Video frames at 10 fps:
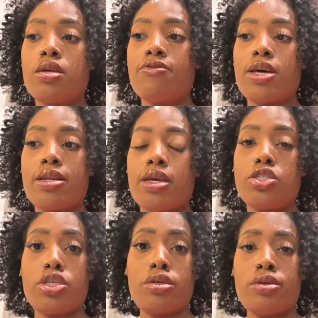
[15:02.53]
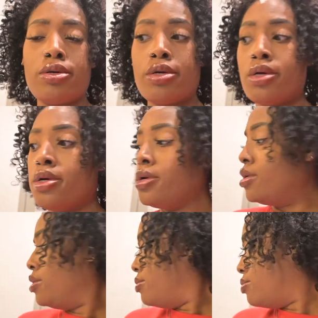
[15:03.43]
of that nature.
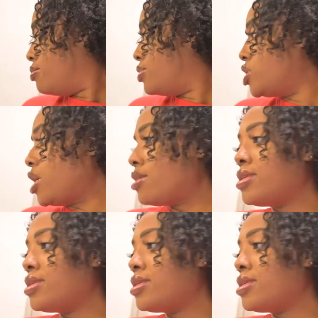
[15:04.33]
But y'all,